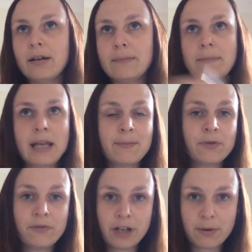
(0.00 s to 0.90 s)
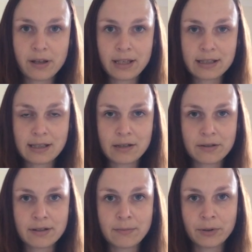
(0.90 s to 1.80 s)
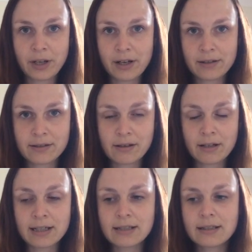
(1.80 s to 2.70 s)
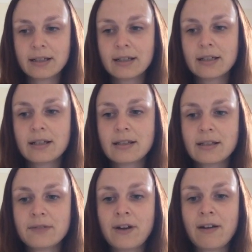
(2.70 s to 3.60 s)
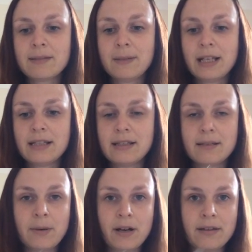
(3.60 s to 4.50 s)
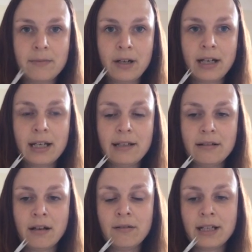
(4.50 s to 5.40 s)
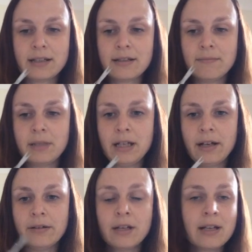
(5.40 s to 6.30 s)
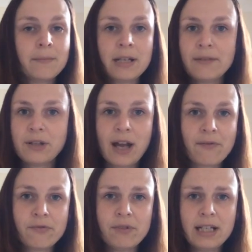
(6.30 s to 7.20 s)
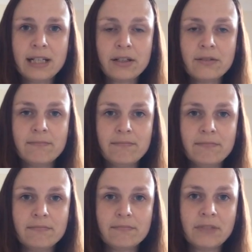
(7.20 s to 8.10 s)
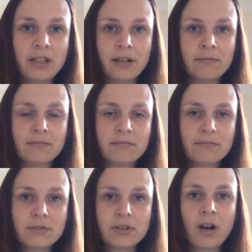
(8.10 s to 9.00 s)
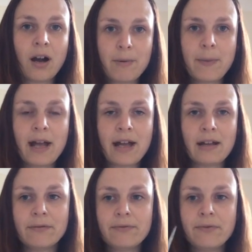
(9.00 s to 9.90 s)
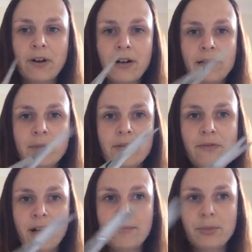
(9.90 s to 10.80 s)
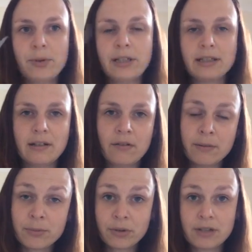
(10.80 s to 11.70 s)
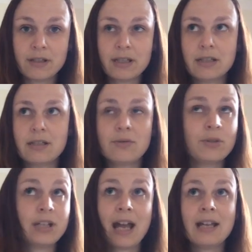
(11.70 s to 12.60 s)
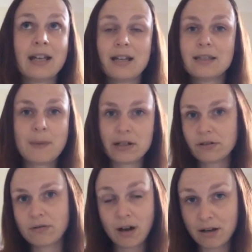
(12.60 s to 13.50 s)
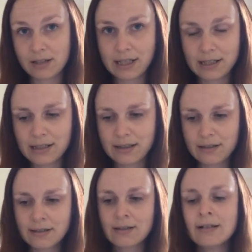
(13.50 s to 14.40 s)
Mabel Figworthy sells them on her site. So there's various places to buy them, and I'll link to them below. But if you have a really good, you know, sharp pair, fine, with a fine point of embroidery scissors, or you can get special Hardanger scissors.